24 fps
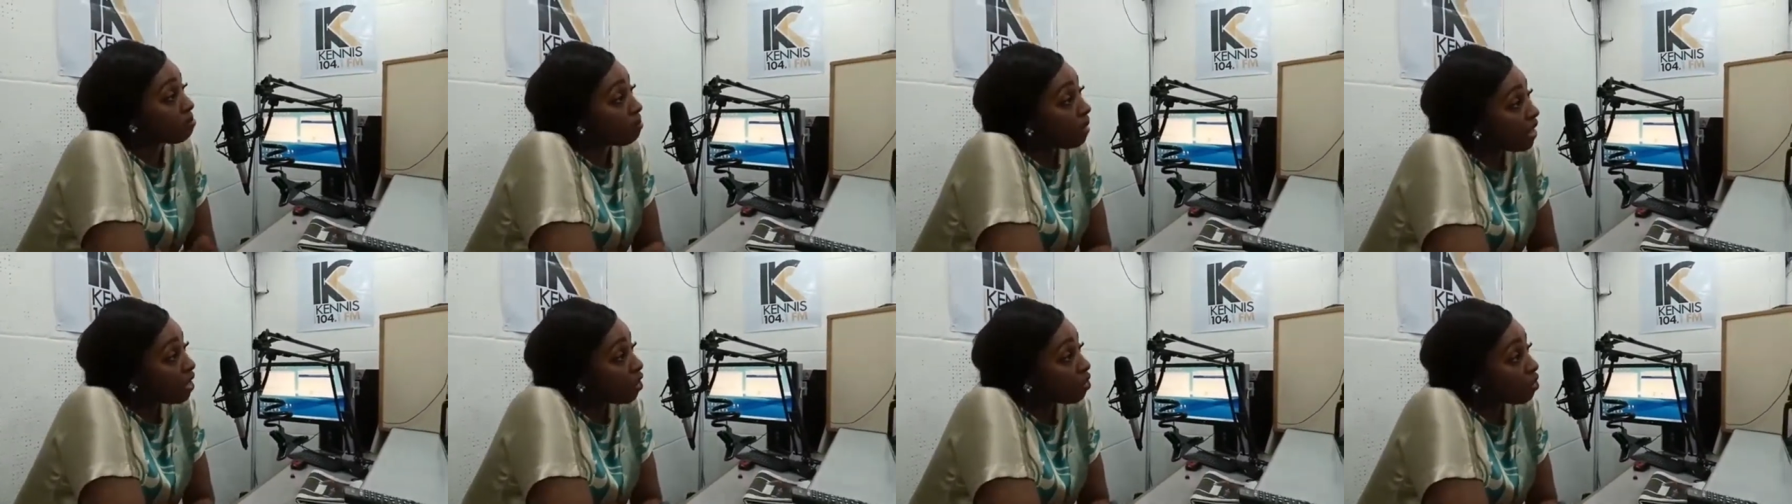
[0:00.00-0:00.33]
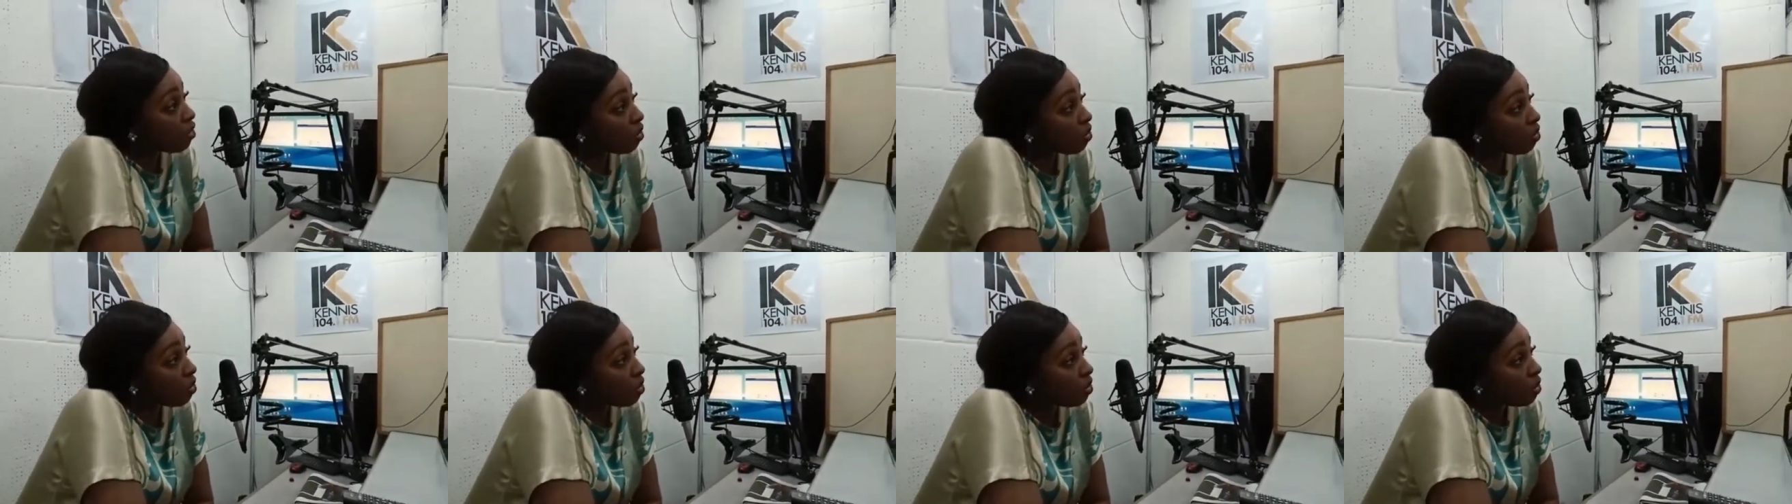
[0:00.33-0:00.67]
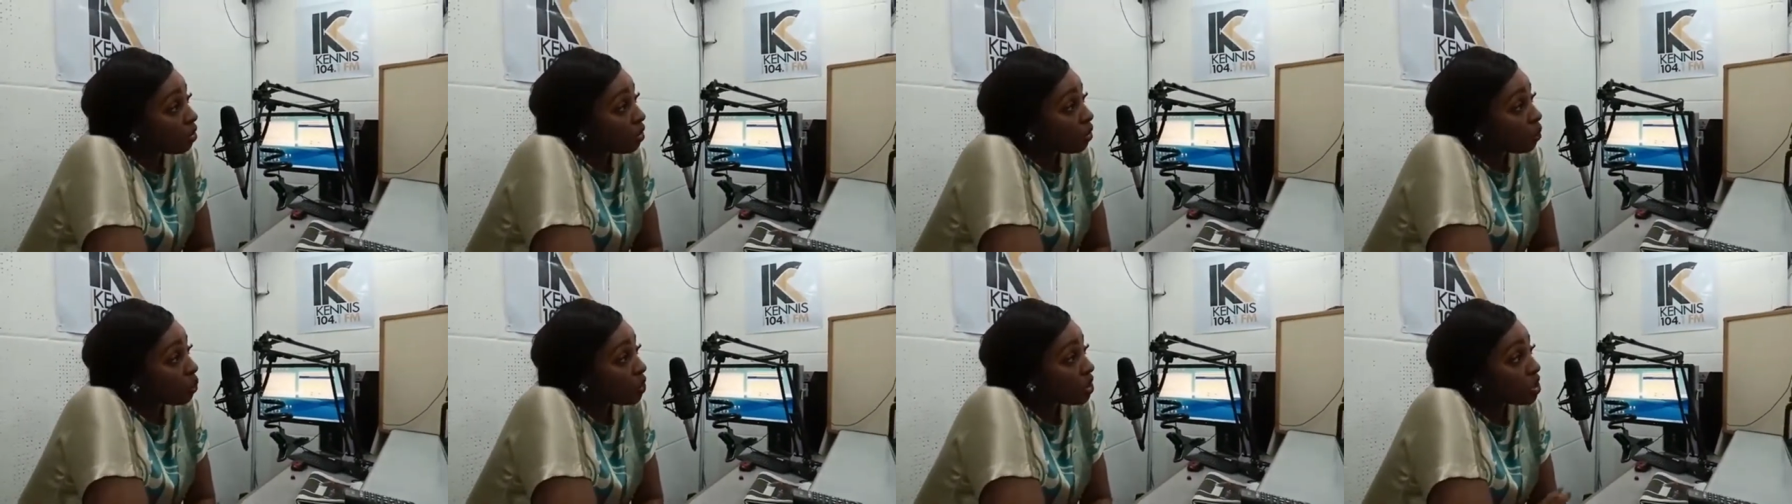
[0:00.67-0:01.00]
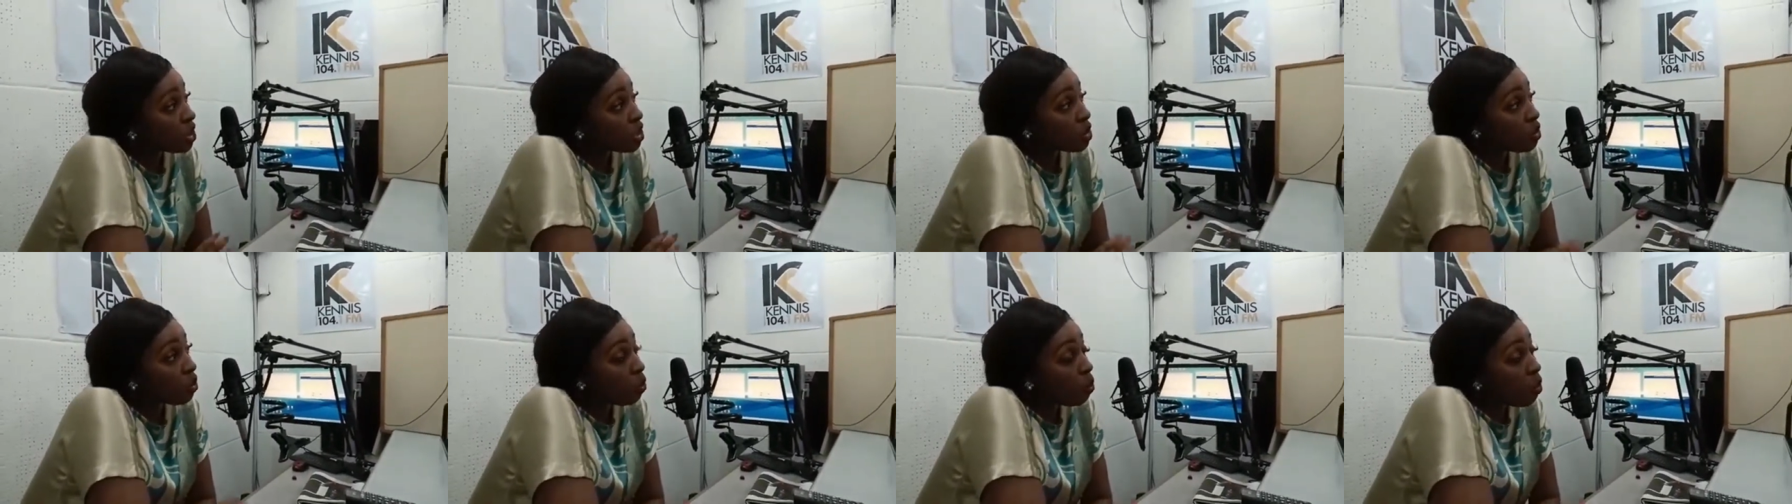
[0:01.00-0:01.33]
micro,
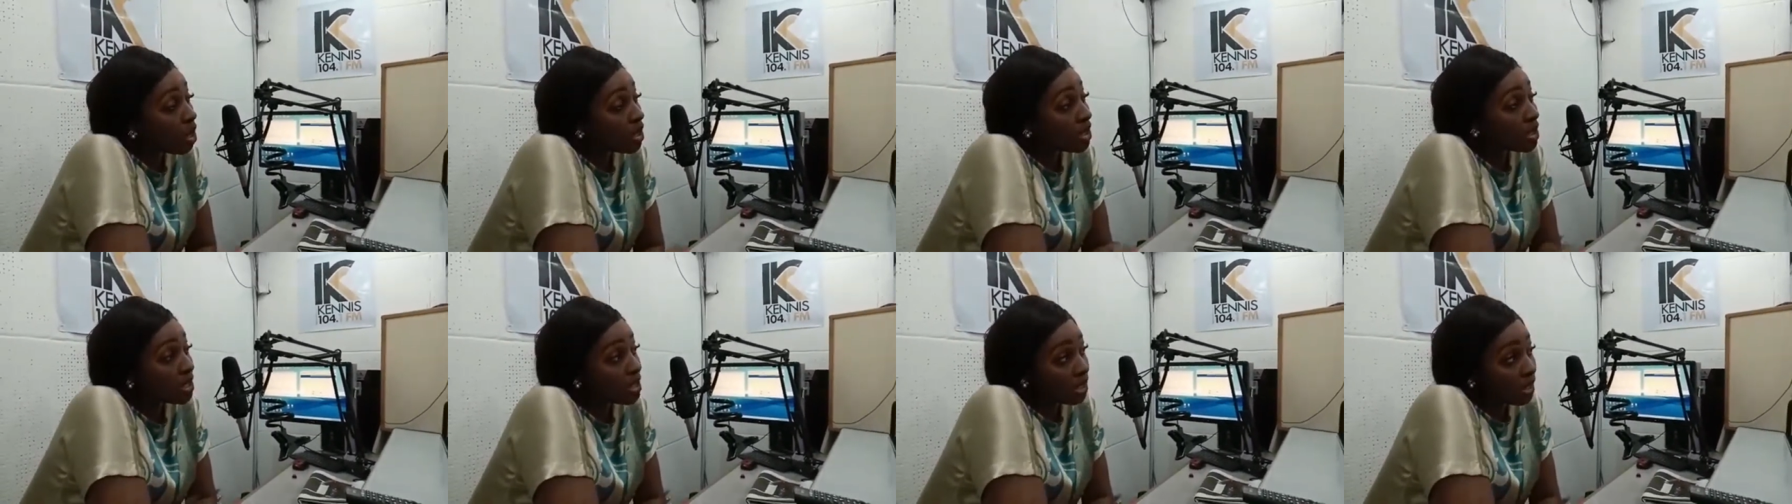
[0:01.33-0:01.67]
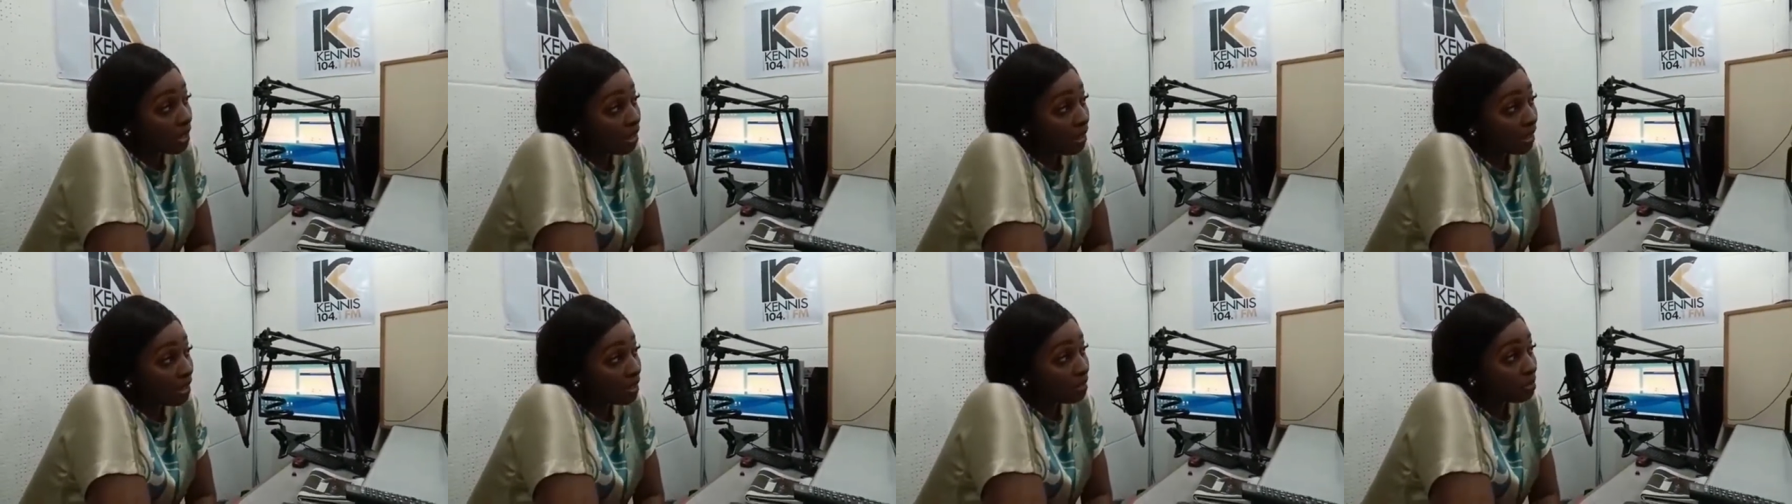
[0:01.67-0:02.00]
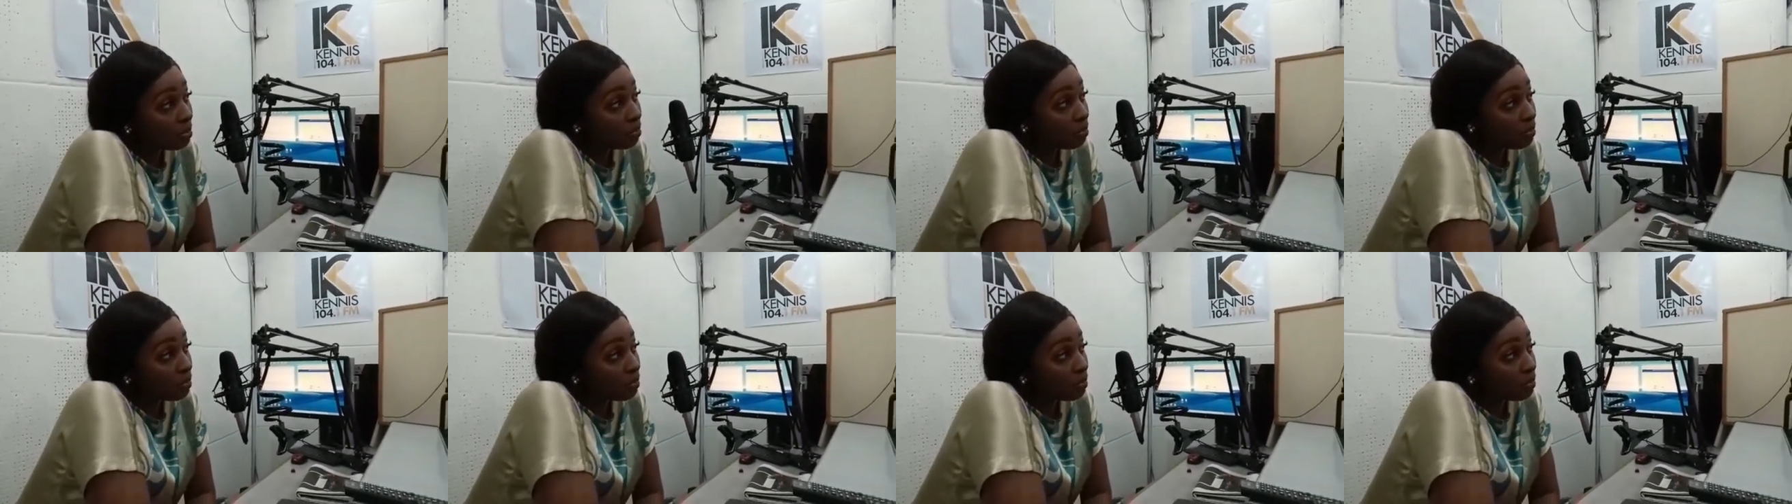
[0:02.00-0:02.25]
which is the 1 to 9.